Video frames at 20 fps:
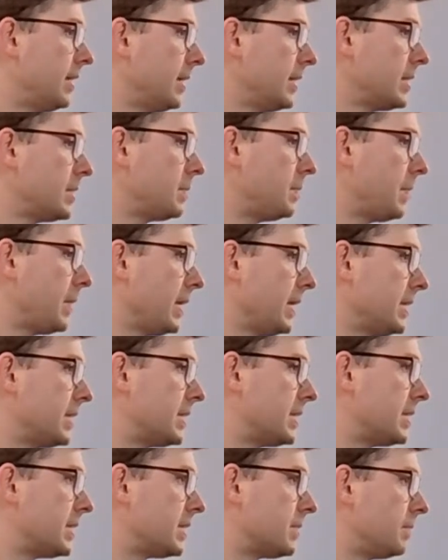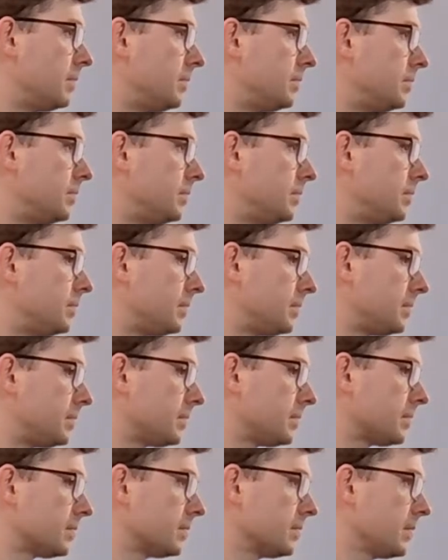This piece,
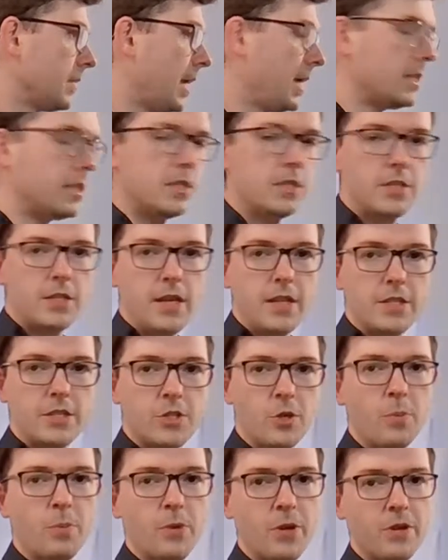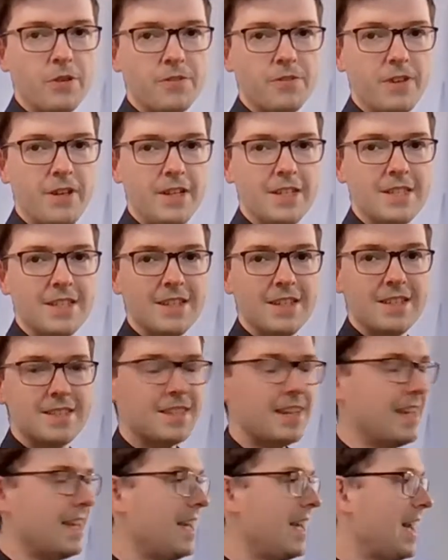it's so beautiful, isn't
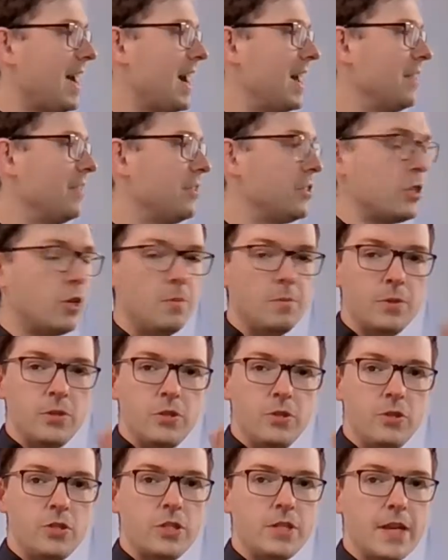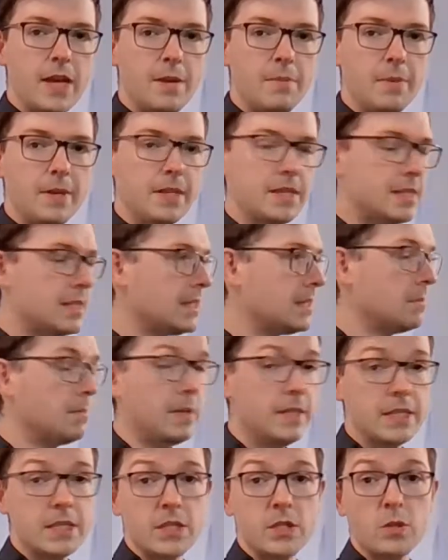it? And the term douce
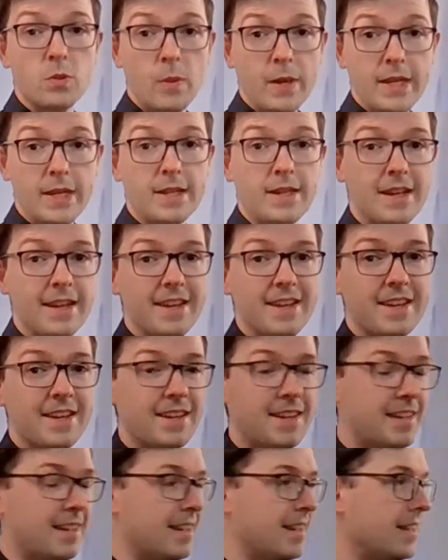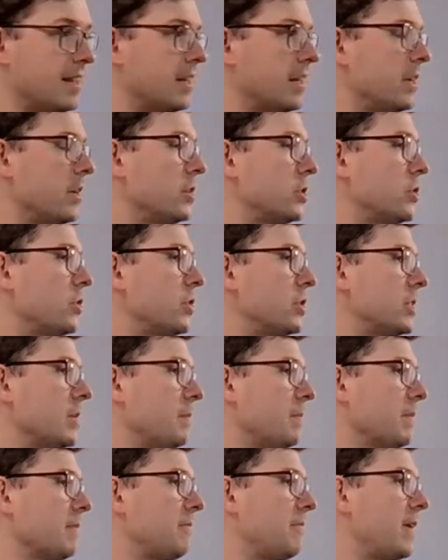means sweetly. So there's
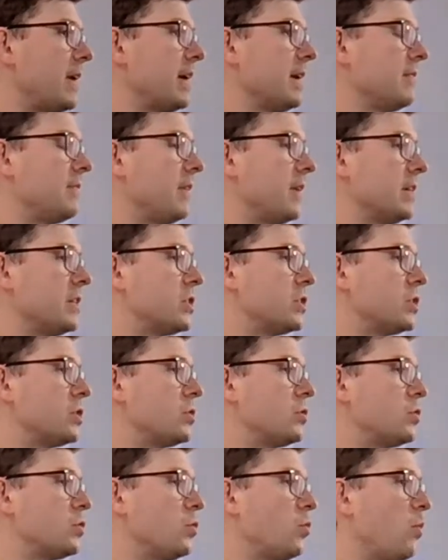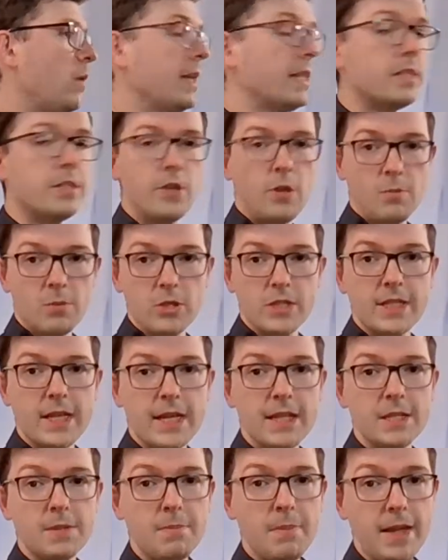something very, very sweet and almost
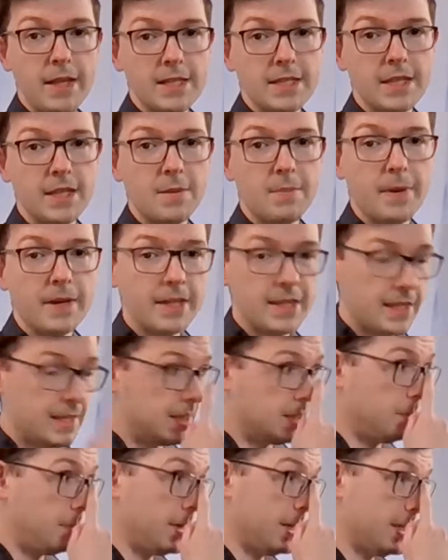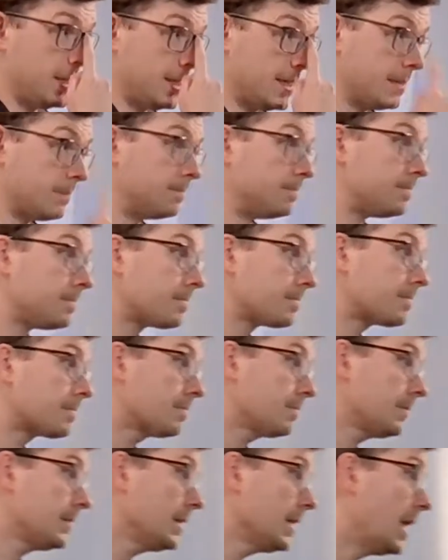sentimental about this piece.
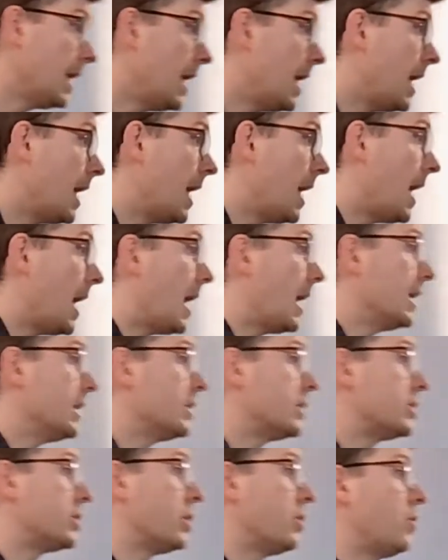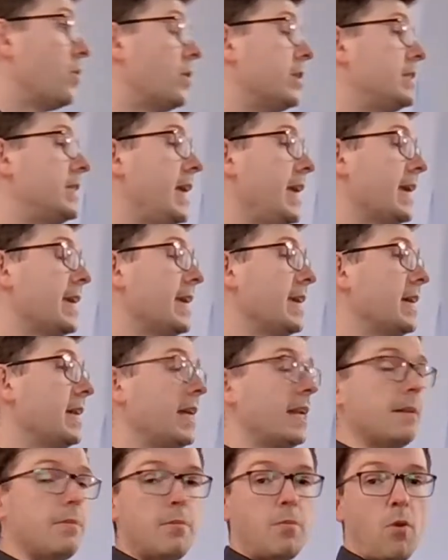And so taking a
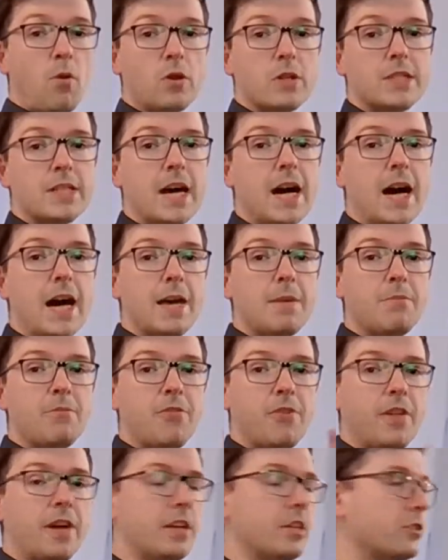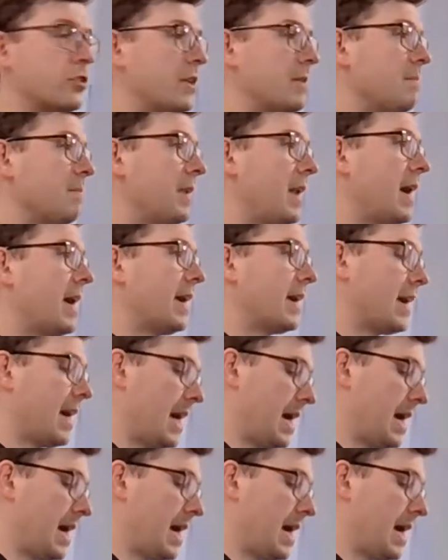little bit more time for that dreamlike